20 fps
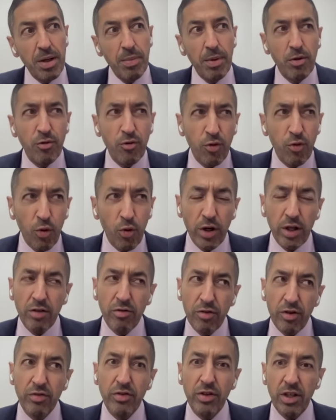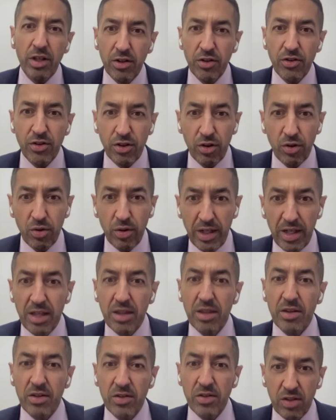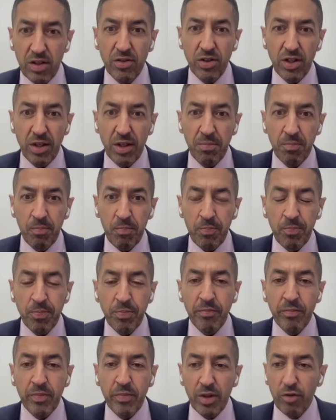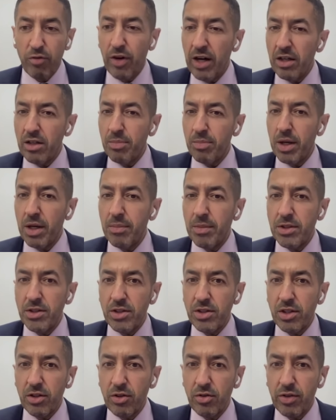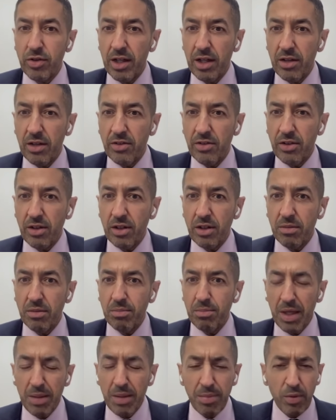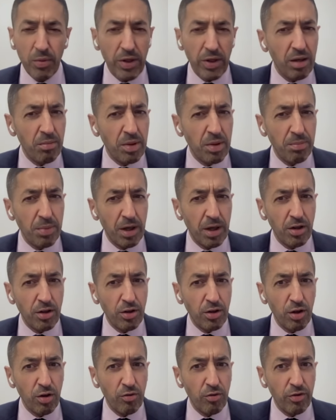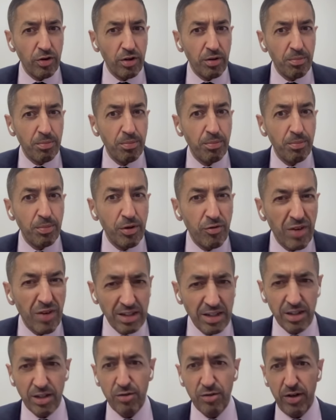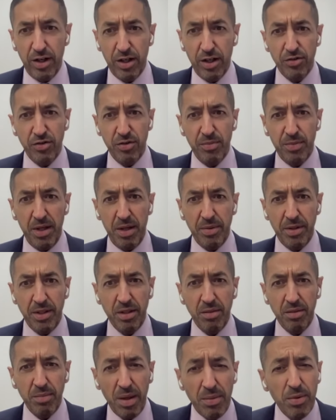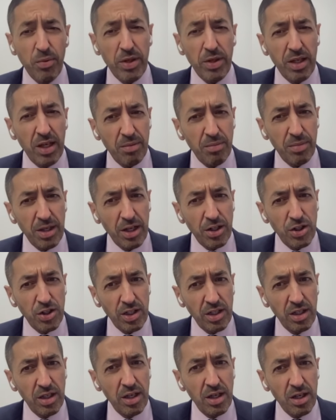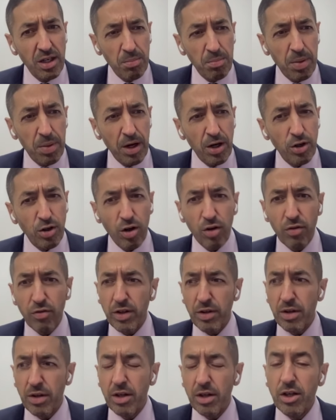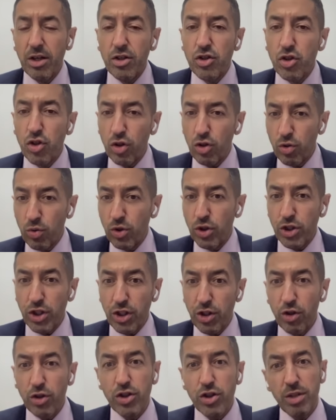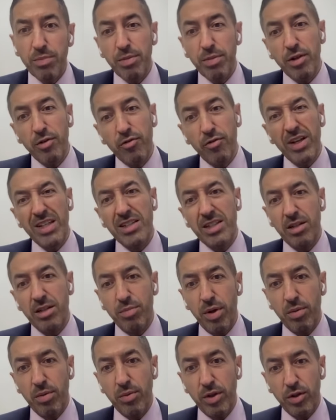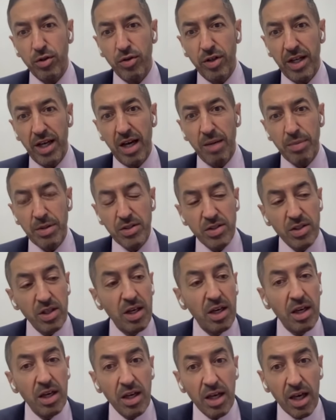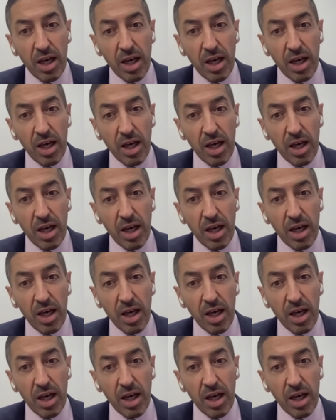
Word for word: But about 40, 50 years ago in this country, fire departments started realizing maybe we can be part of preventing fires from happening. Maybe we can be actually part of the solution, not simply fixing the problem that already happens.